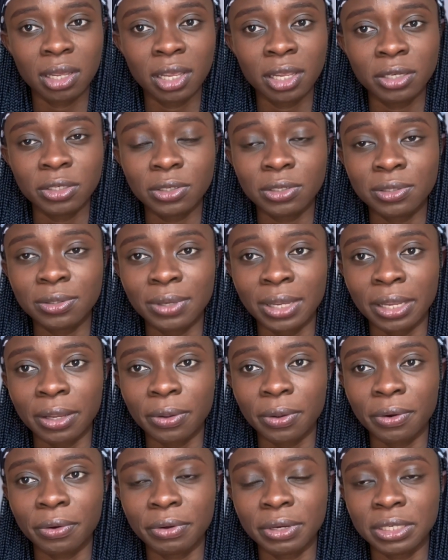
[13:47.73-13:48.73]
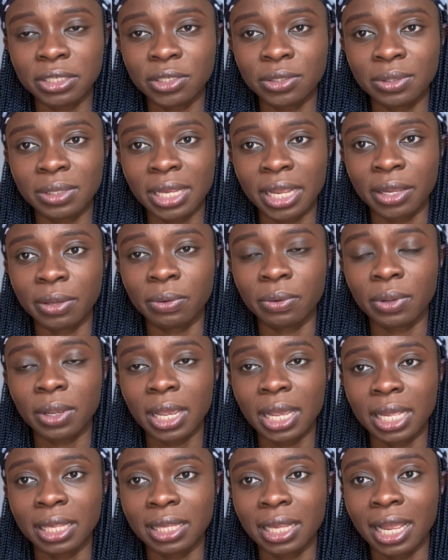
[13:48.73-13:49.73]
just to encourage you that you
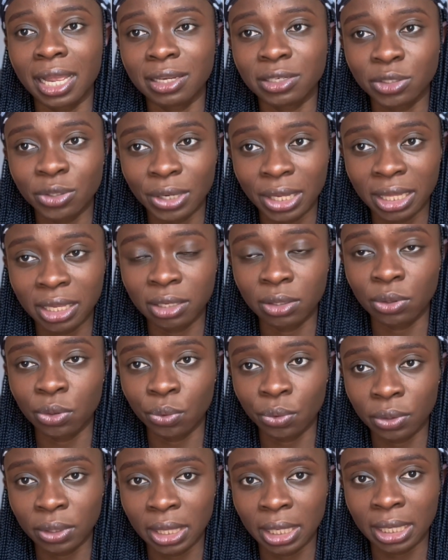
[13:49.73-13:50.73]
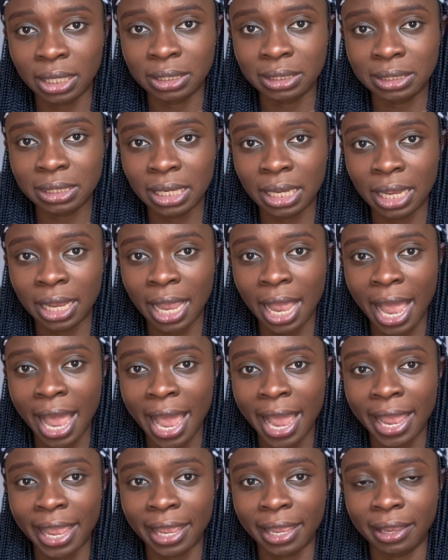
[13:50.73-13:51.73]
can actually do this. Say,
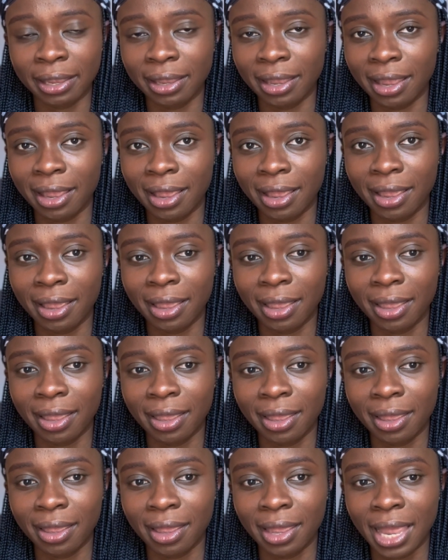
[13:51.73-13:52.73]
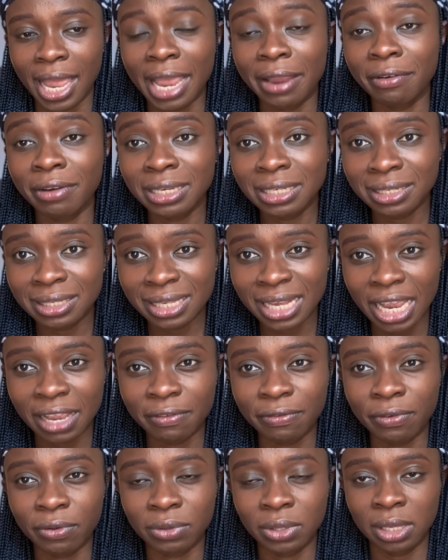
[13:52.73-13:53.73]
I, I
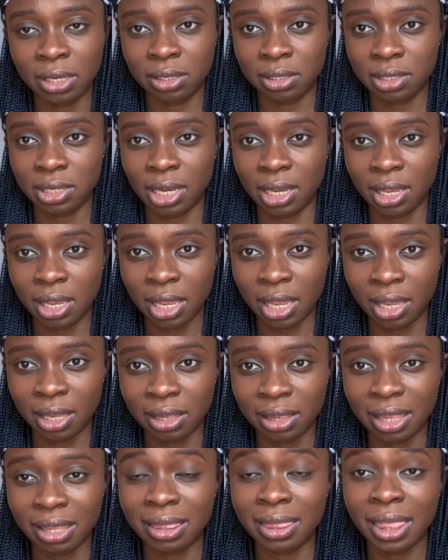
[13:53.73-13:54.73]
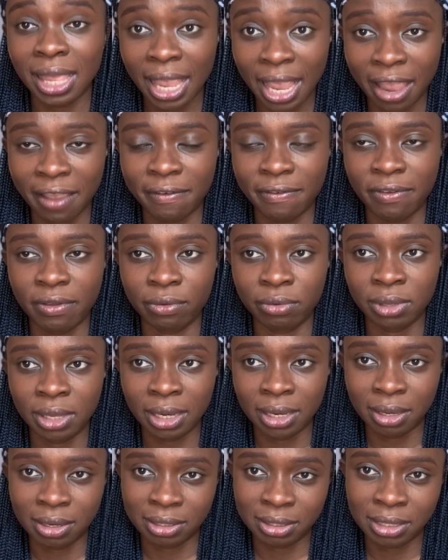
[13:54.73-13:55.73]
registered for this again the day I failed
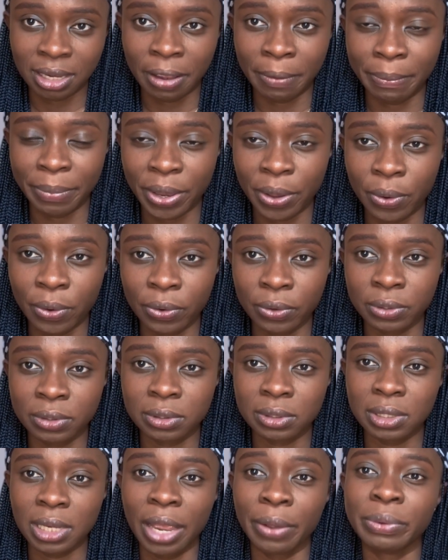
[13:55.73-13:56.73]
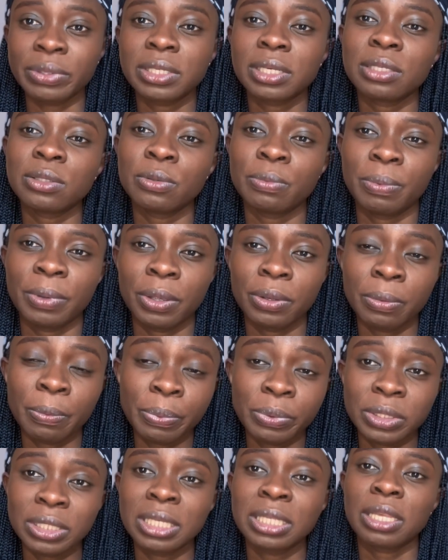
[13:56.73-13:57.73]
the exam because I wanted to
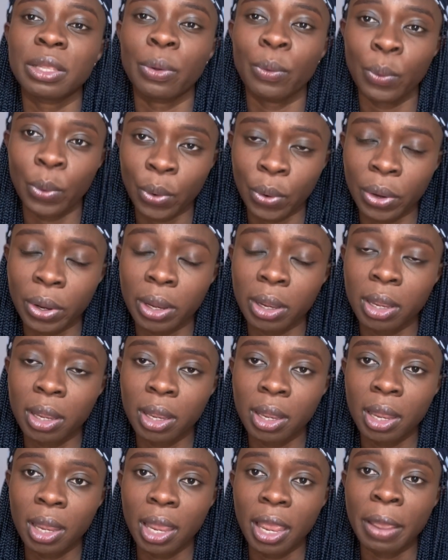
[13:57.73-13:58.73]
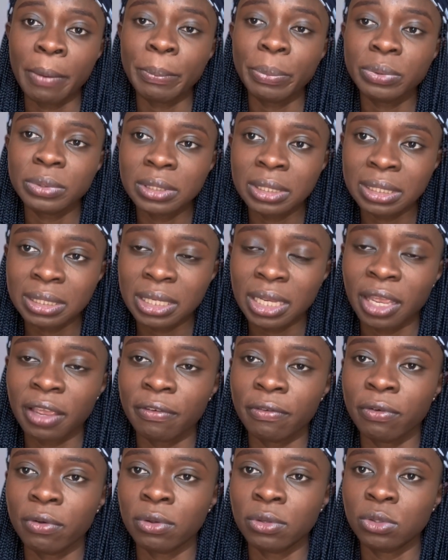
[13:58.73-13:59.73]
put in the work and put in the
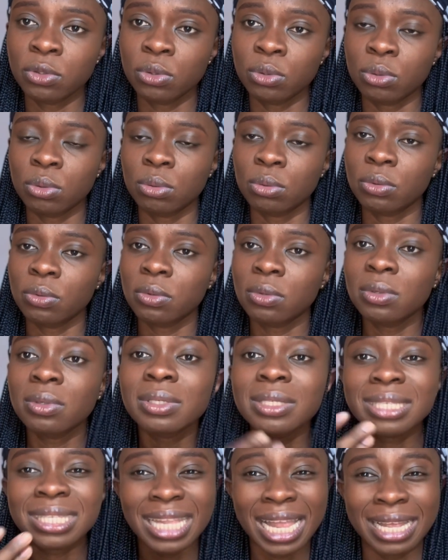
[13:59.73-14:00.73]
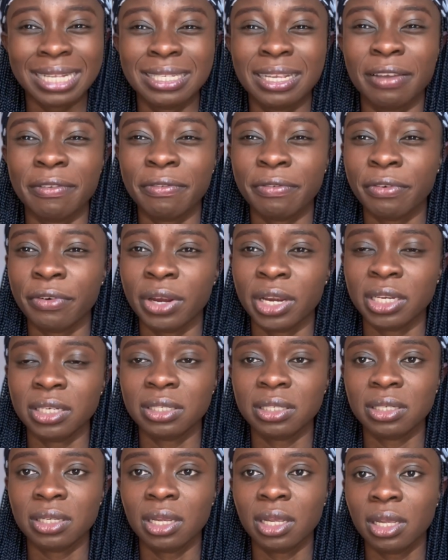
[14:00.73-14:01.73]
effort to start
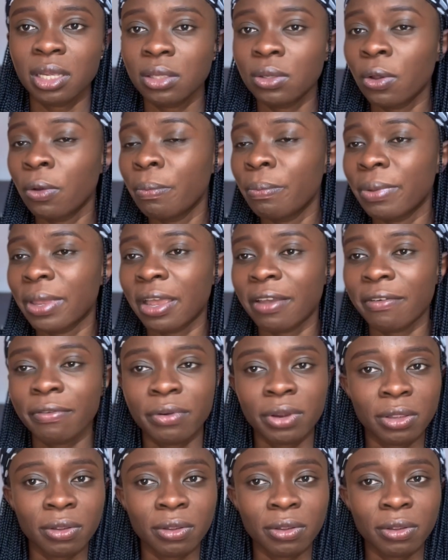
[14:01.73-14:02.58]
afresh. Don't be afraid